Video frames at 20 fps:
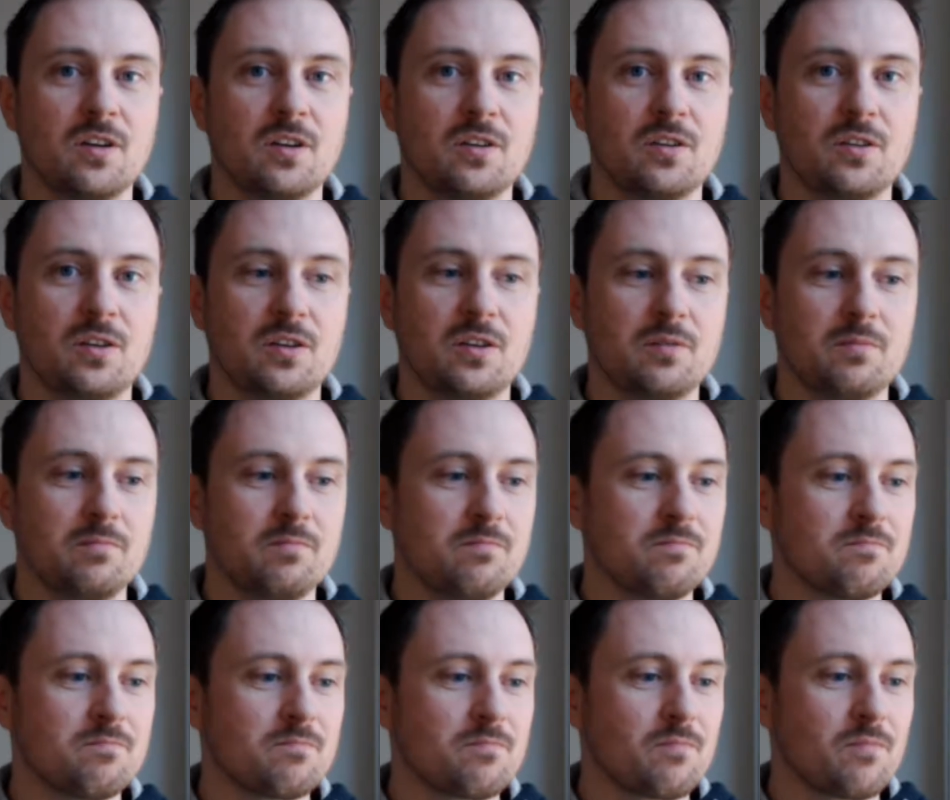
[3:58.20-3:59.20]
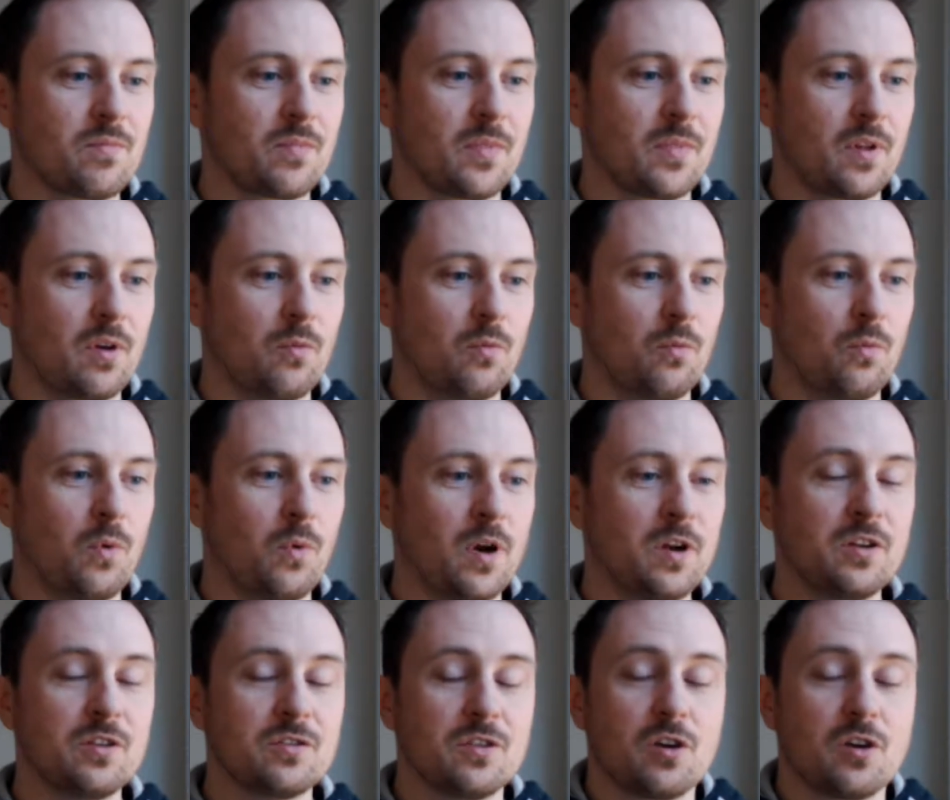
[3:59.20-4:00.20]

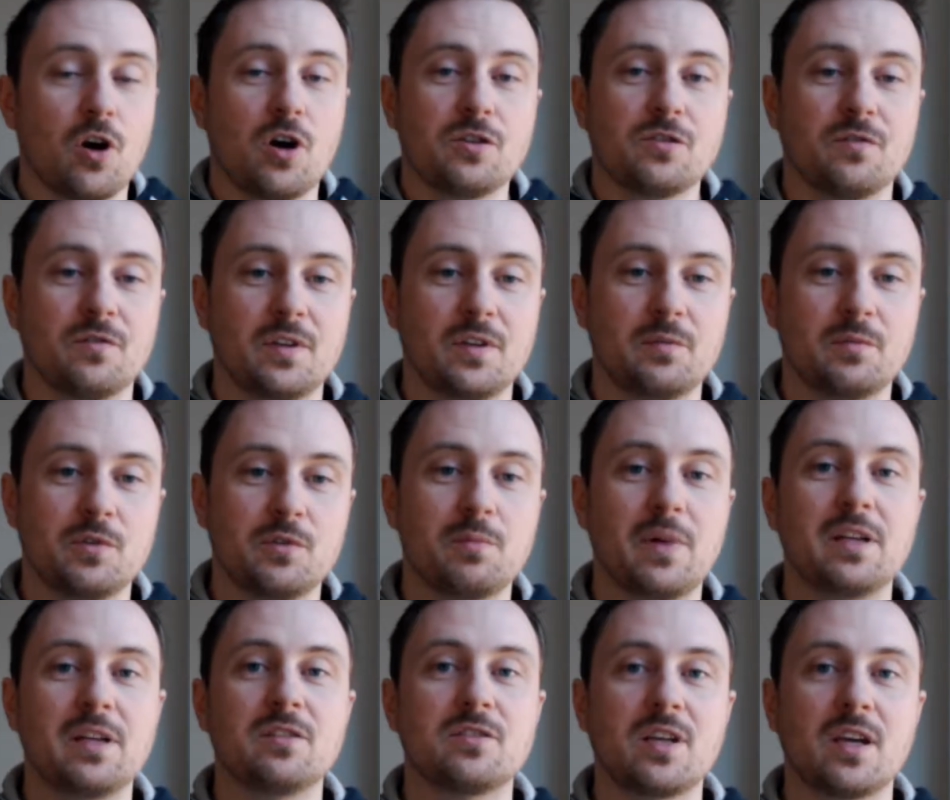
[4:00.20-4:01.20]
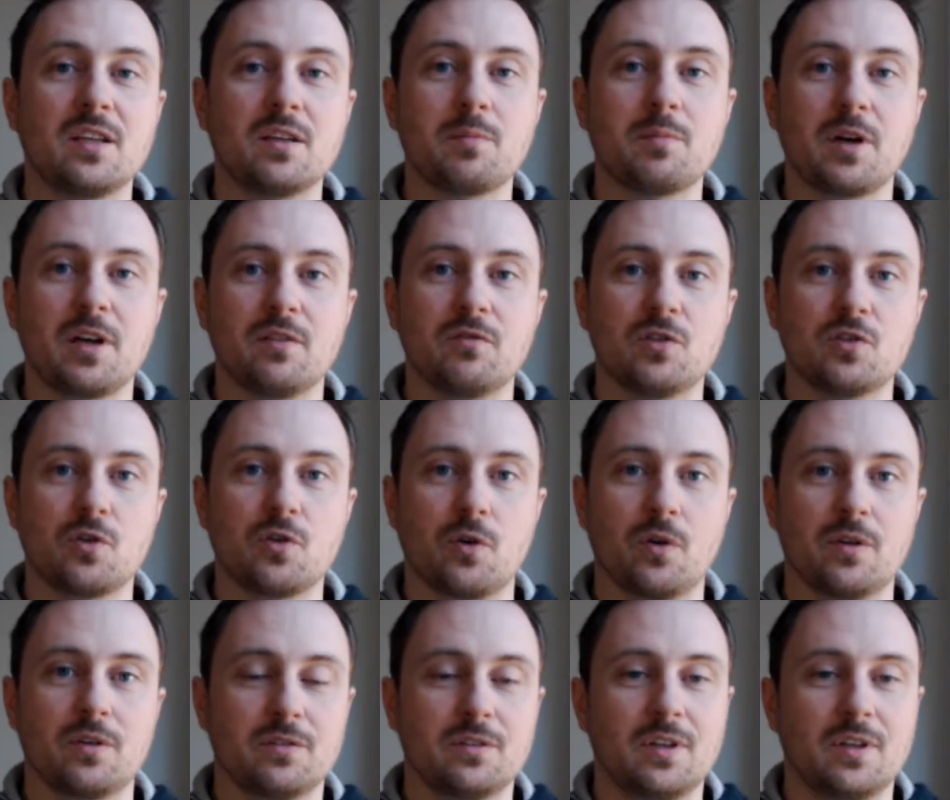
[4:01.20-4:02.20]
the cost of maintaining my
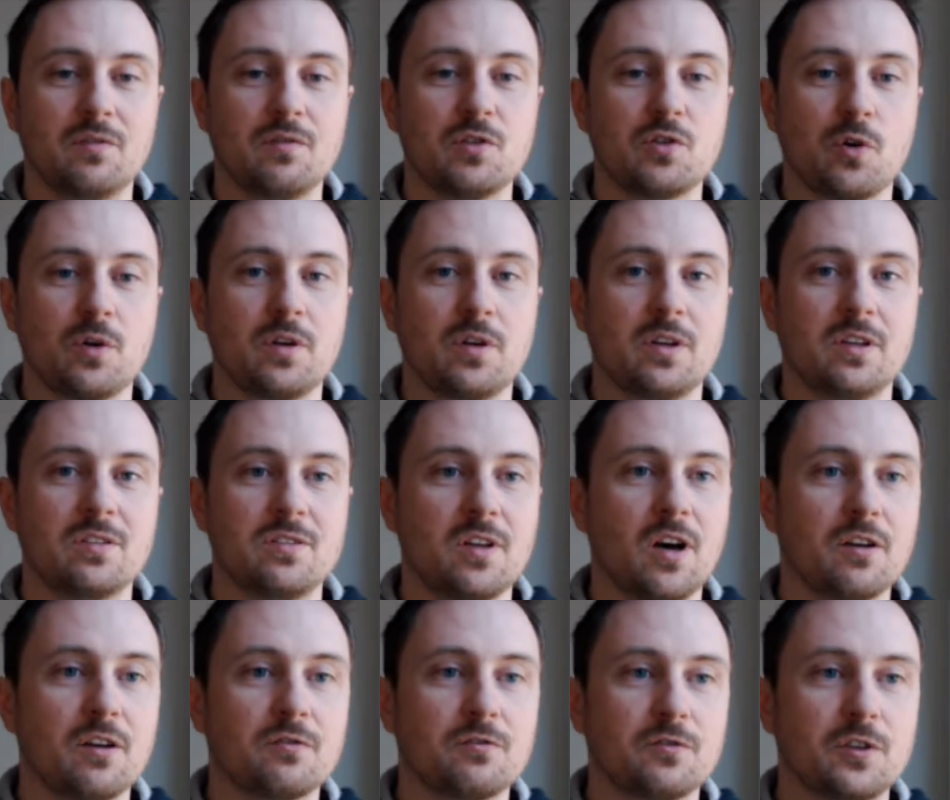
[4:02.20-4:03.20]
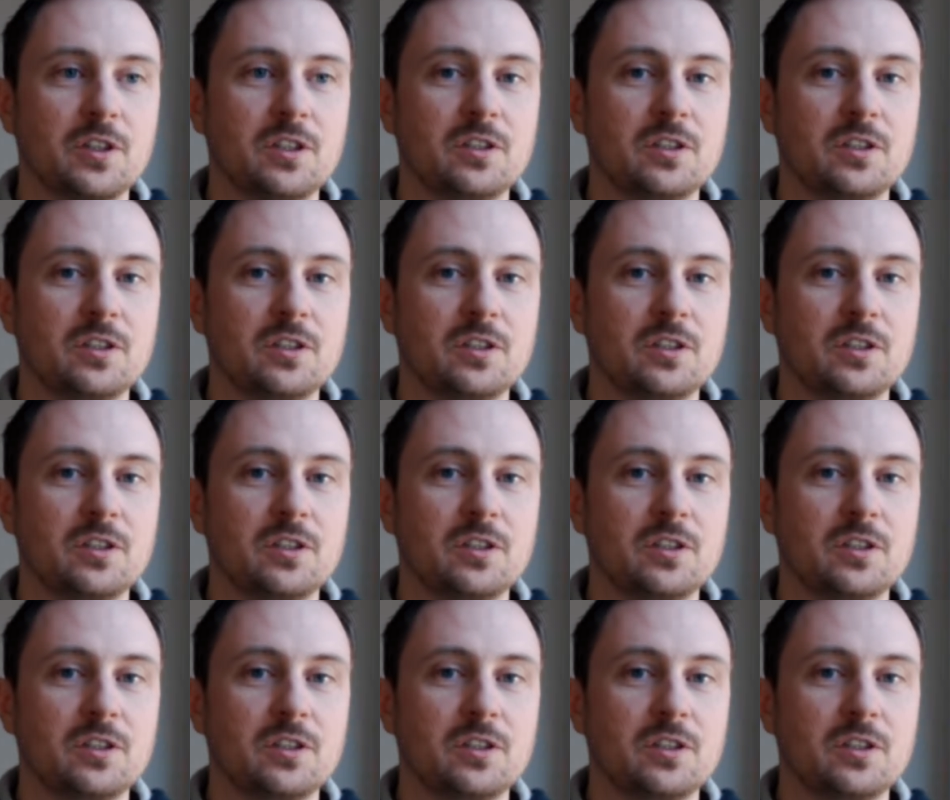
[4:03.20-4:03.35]
inventory? Inventory is not free